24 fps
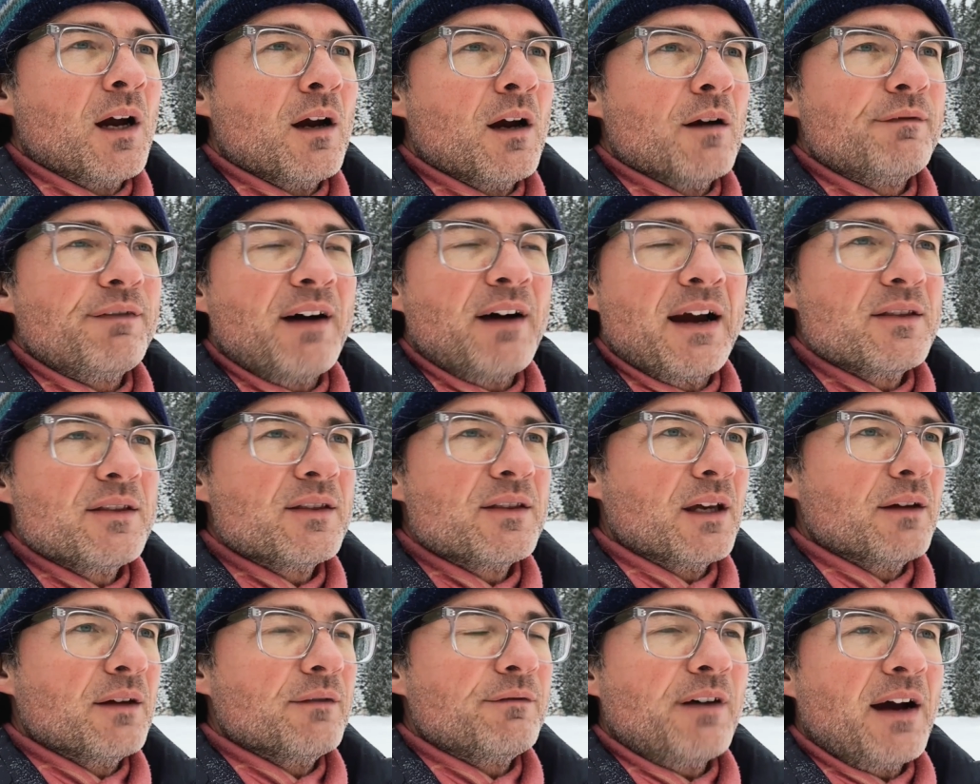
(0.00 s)
find
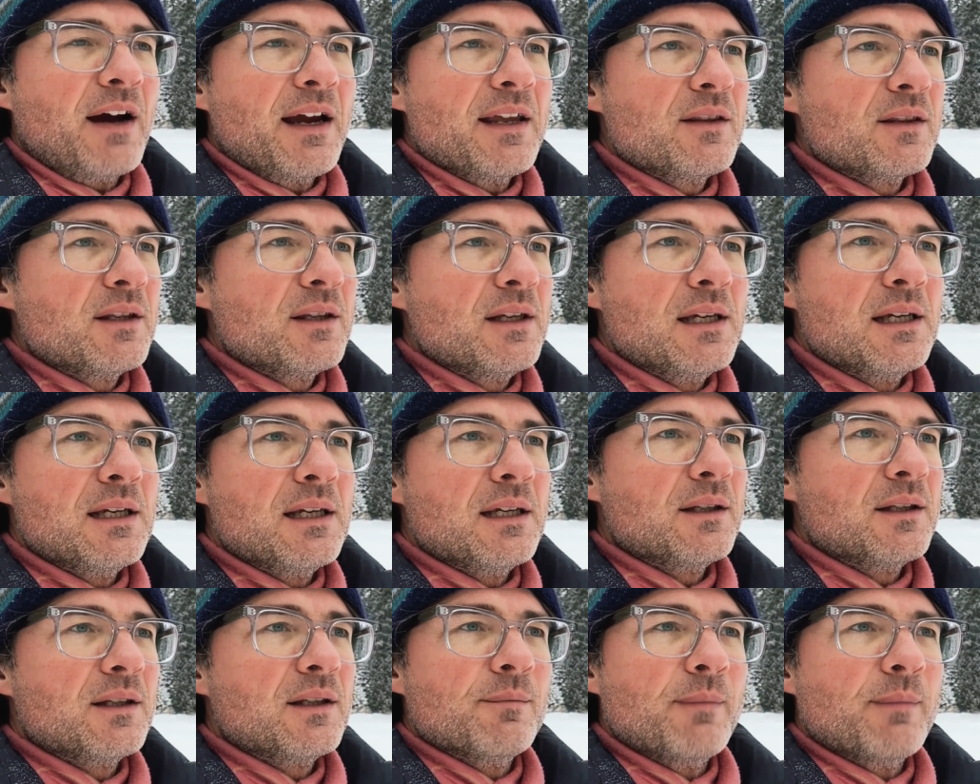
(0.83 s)

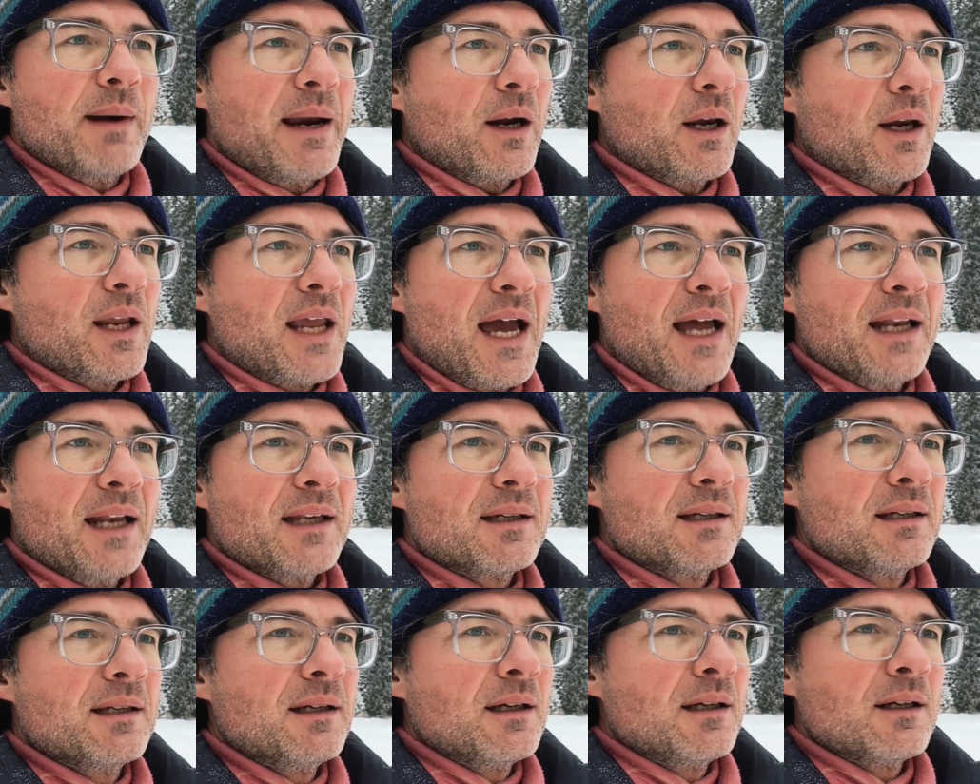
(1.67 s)
the
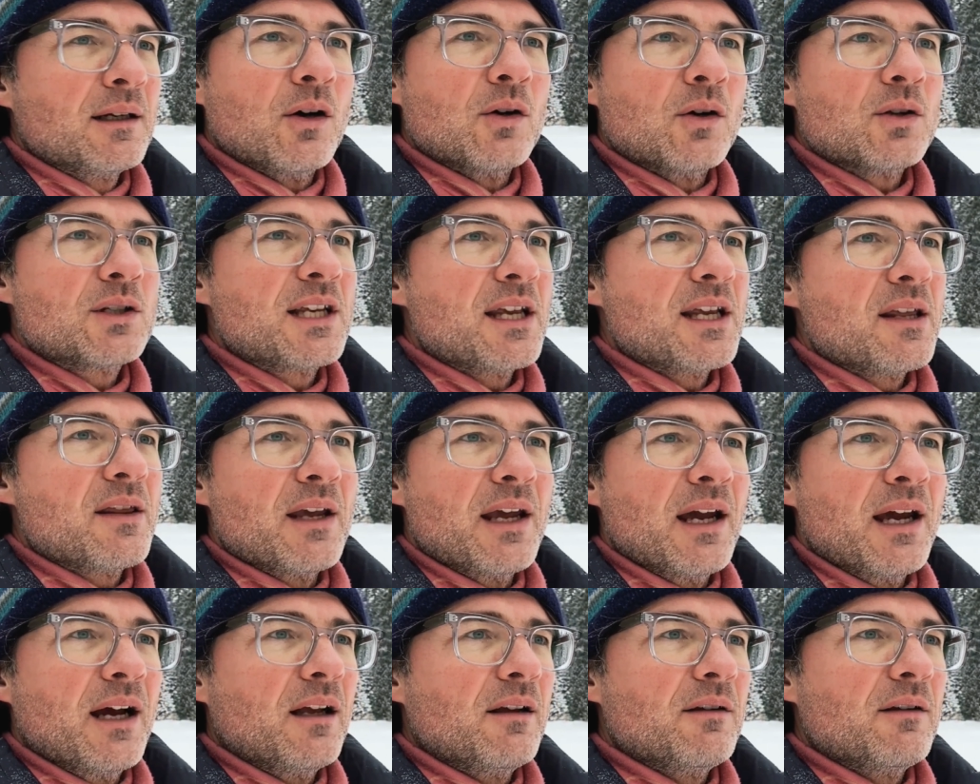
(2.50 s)
meerkat, go see
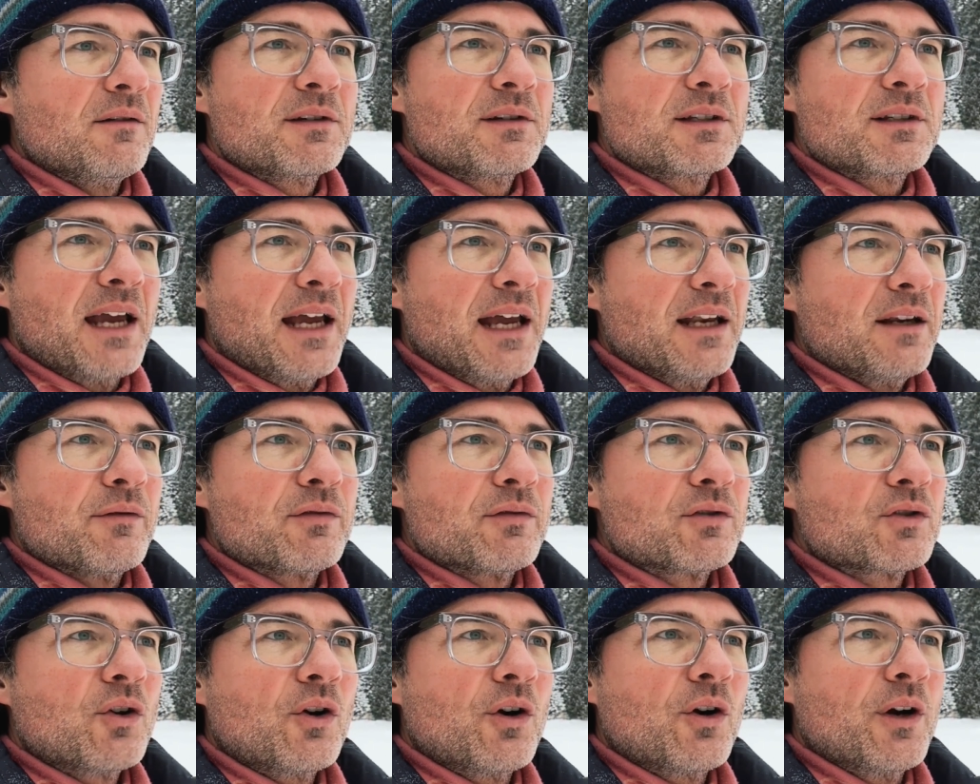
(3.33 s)
the elves, end of
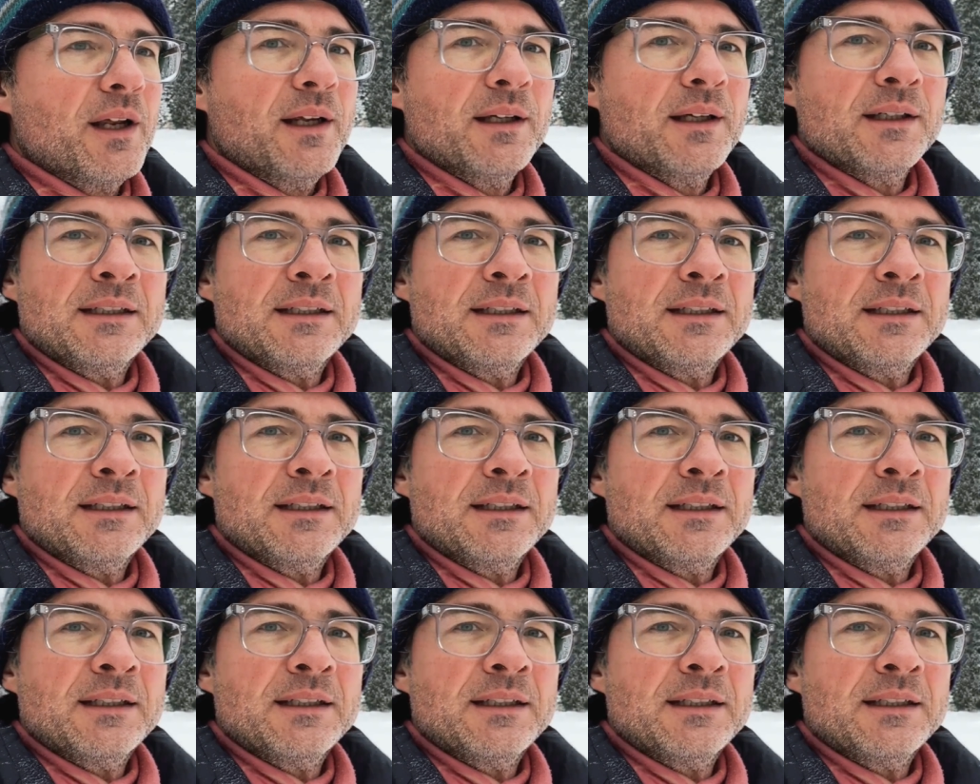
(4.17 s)
story.